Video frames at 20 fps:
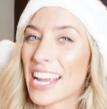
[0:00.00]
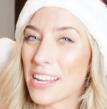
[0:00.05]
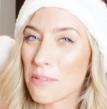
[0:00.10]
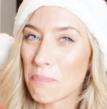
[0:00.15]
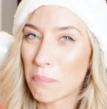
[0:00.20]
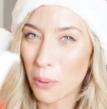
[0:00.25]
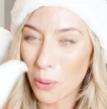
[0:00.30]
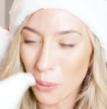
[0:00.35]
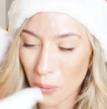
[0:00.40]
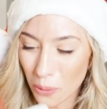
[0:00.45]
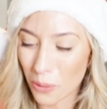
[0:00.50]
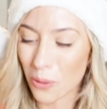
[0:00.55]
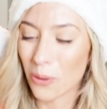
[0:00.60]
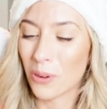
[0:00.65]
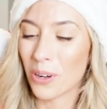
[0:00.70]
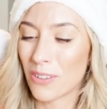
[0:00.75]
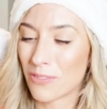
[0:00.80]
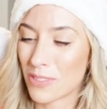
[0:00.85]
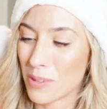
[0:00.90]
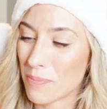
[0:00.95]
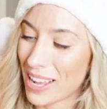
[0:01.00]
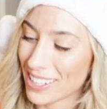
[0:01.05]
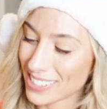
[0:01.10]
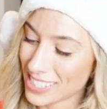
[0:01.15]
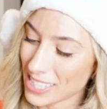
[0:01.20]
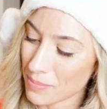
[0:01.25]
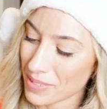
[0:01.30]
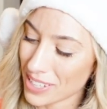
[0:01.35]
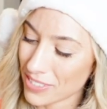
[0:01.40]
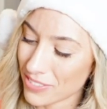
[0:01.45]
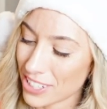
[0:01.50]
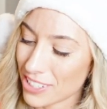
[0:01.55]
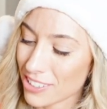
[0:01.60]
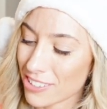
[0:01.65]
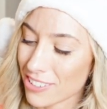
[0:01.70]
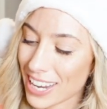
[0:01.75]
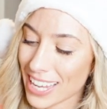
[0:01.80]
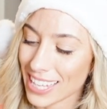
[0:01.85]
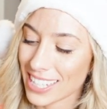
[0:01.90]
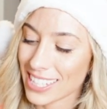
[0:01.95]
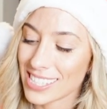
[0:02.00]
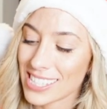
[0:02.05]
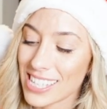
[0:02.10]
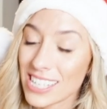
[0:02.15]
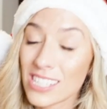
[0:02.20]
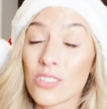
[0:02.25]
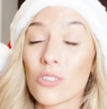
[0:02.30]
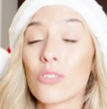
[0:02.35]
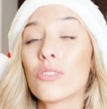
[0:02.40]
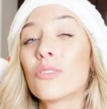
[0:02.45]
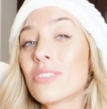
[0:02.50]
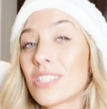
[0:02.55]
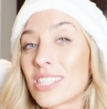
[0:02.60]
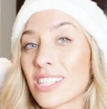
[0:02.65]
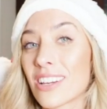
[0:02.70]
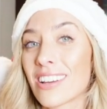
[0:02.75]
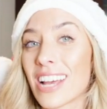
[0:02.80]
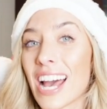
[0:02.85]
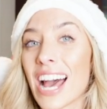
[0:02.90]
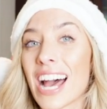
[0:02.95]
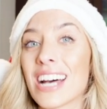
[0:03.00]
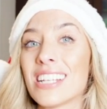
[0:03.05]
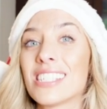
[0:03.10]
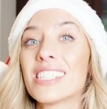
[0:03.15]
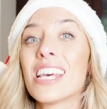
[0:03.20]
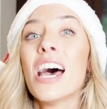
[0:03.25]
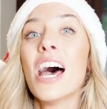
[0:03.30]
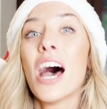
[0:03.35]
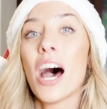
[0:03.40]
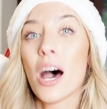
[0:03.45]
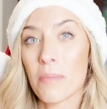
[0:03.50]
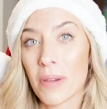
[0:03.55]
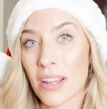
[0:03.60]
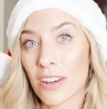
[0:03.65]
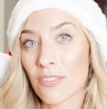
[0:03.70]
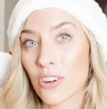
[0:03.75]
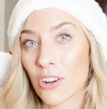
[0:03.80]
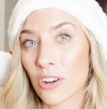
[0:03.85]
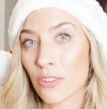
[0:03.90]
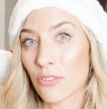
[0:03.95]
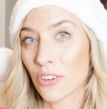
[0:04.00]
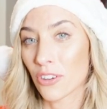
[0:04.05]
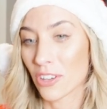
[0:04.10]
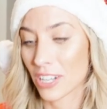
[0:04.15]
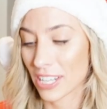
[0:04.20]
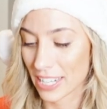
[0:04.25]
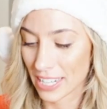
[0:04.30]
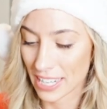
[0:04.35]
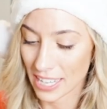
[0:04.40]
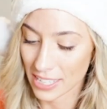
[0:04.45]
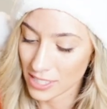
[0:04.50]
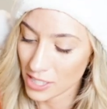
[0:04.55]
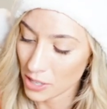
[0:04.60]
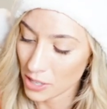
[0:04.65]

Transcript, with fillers: a pour of the balsamic vinaigrette, because this also has a bit of olive oil in it.